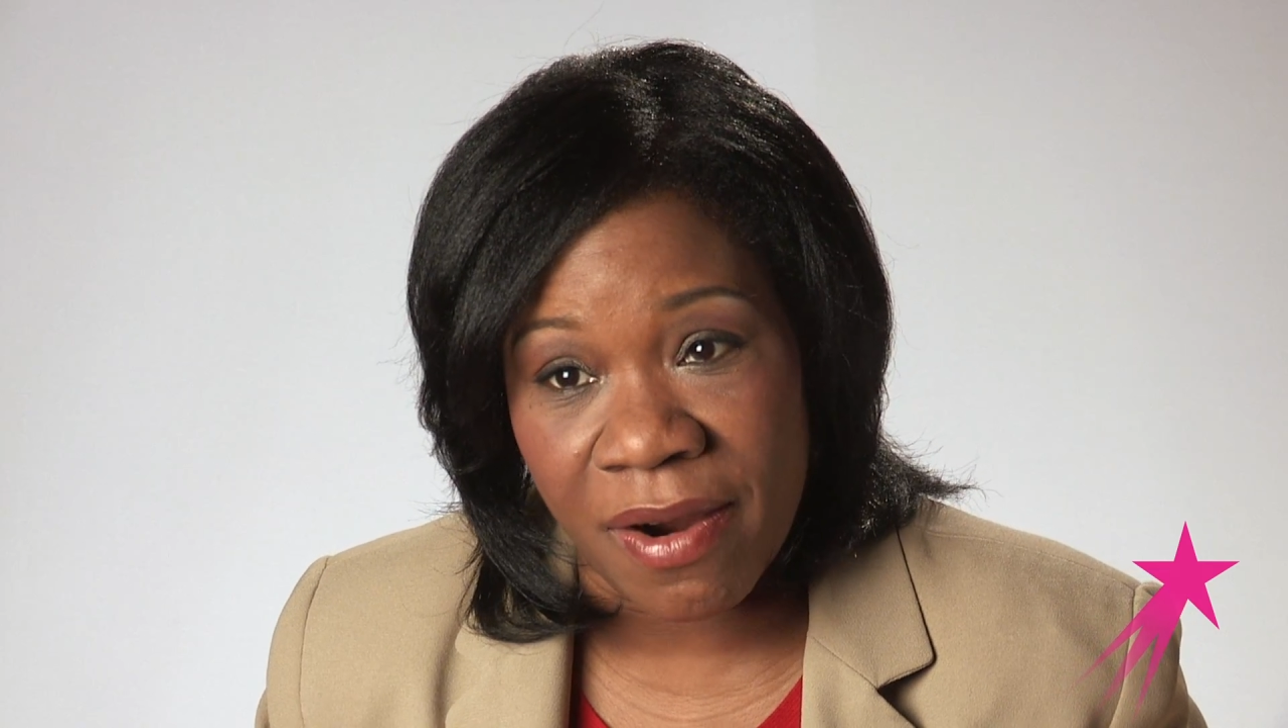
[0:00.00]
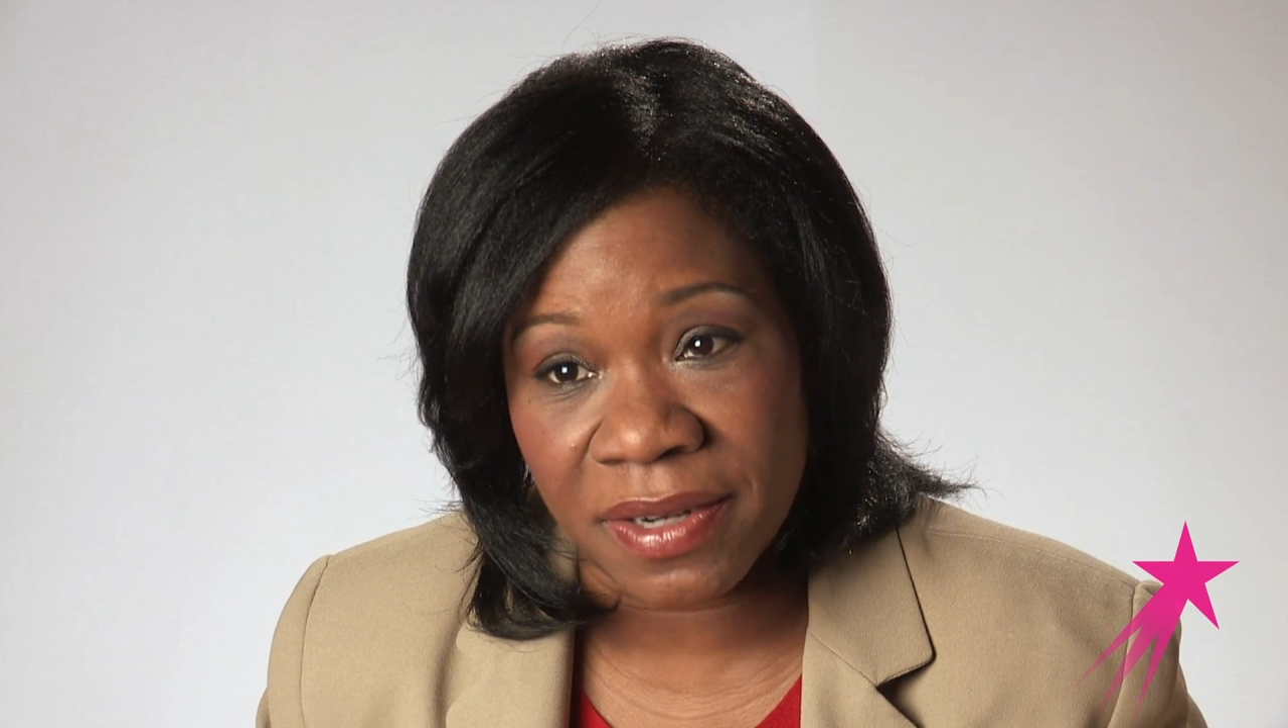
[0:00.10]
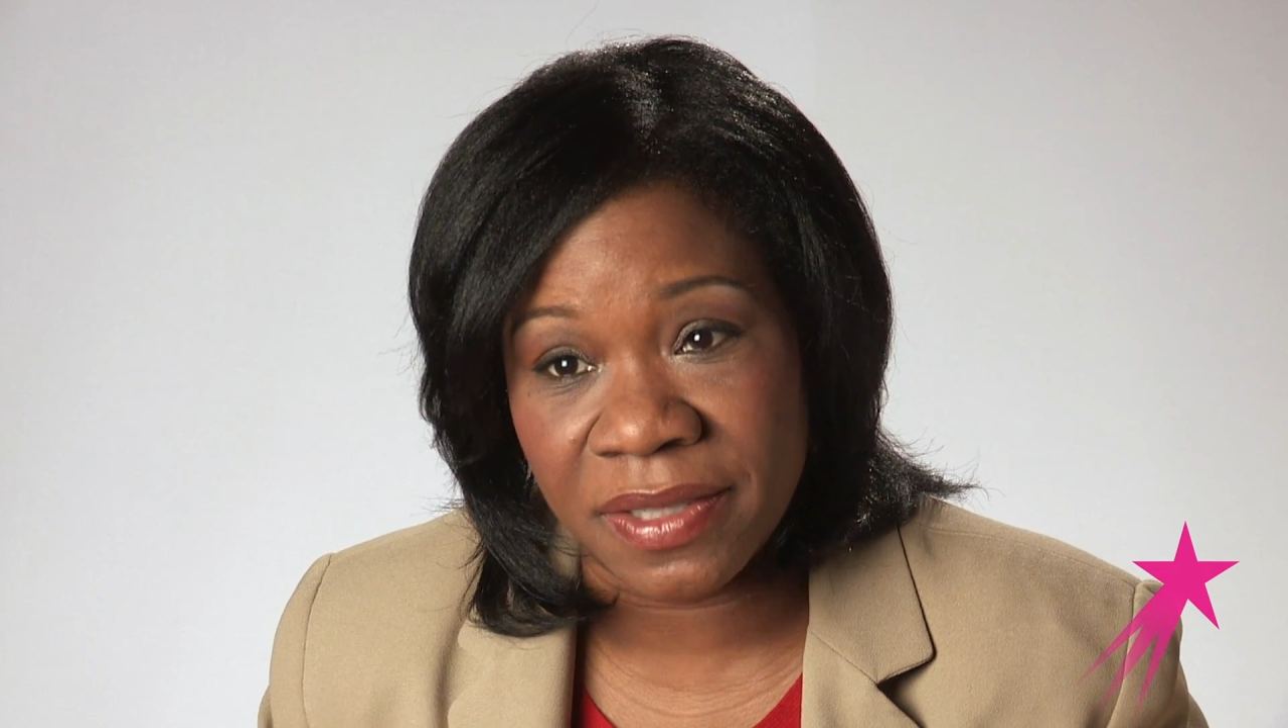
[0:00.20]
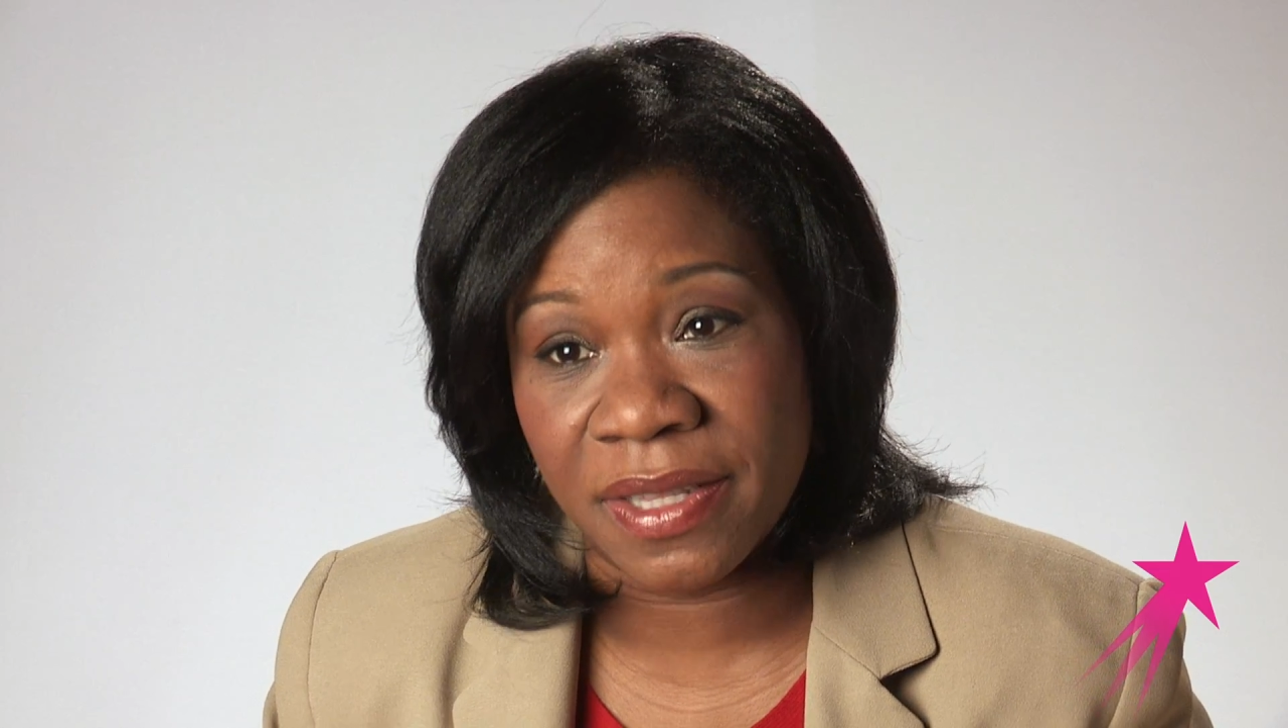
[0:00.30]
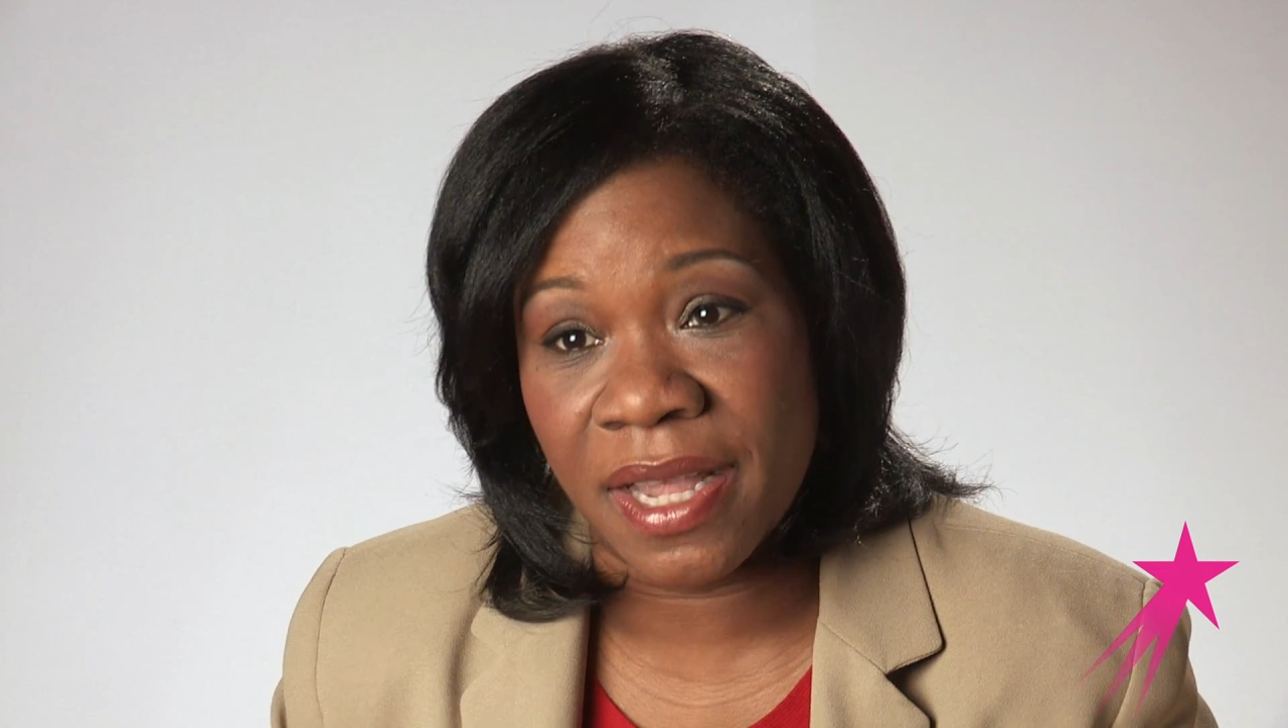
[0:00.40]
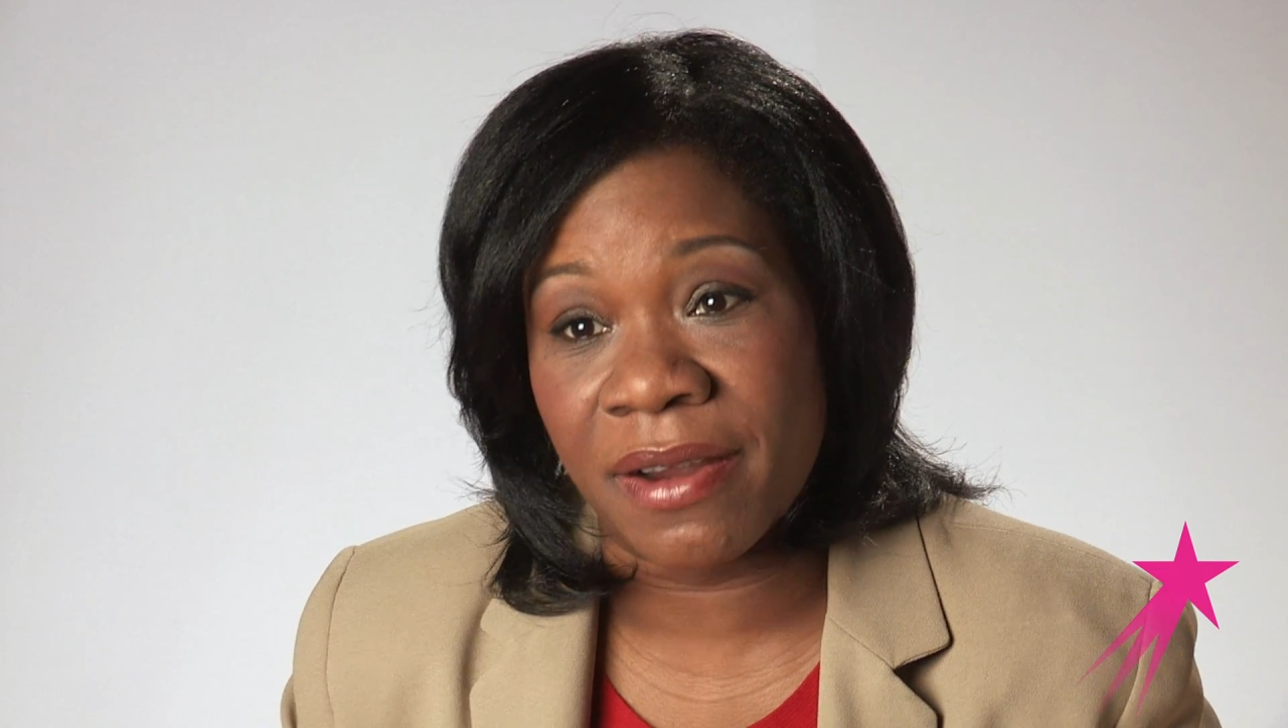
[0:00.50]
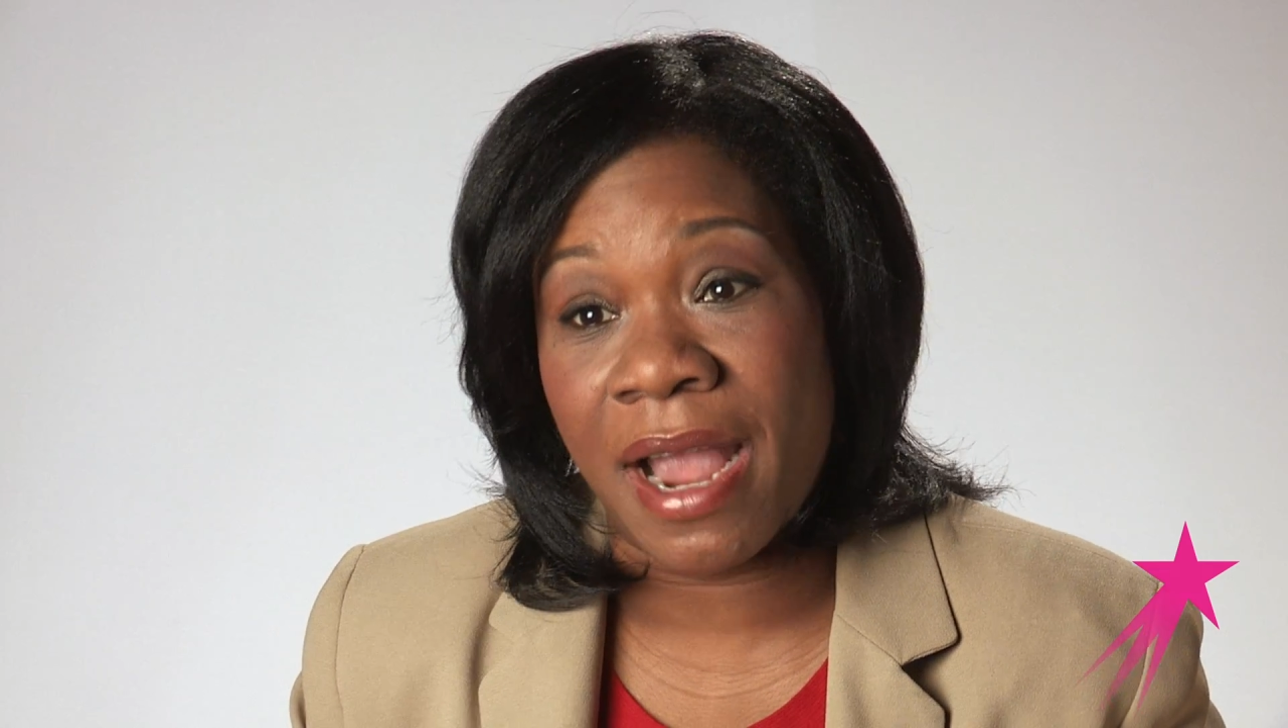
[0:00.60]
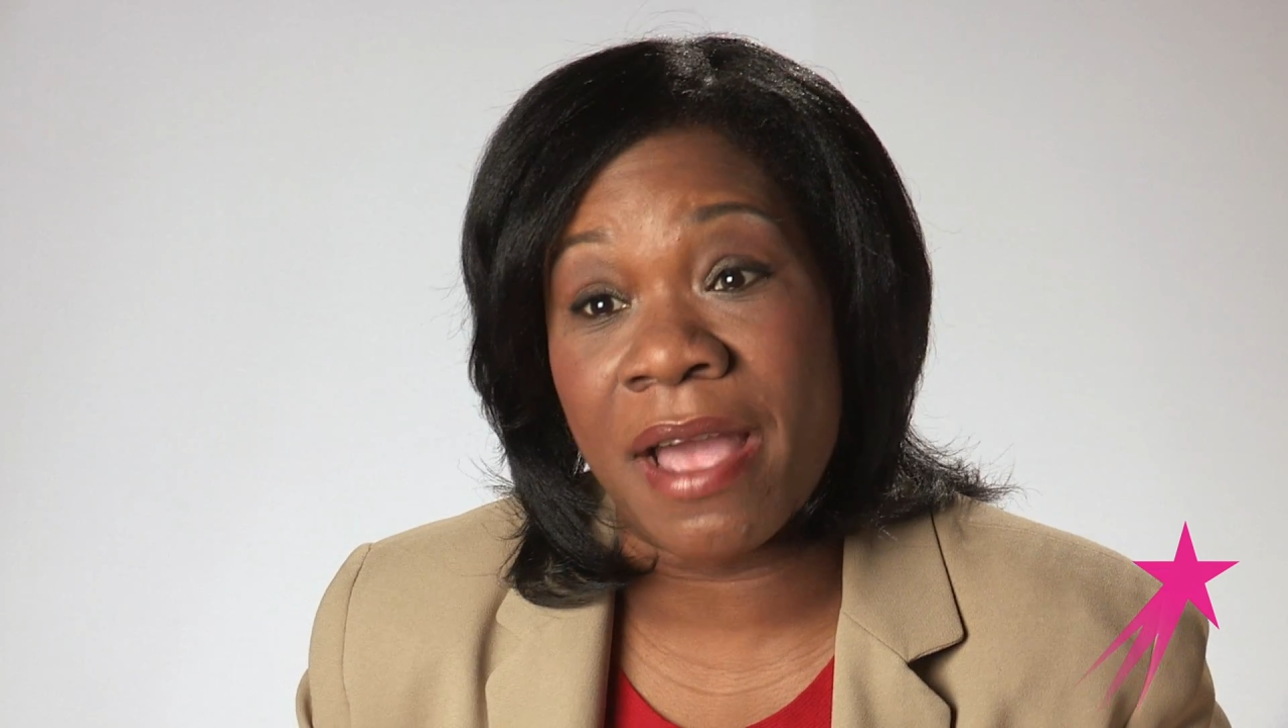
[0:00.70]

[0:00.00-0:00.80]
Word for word: Arts there.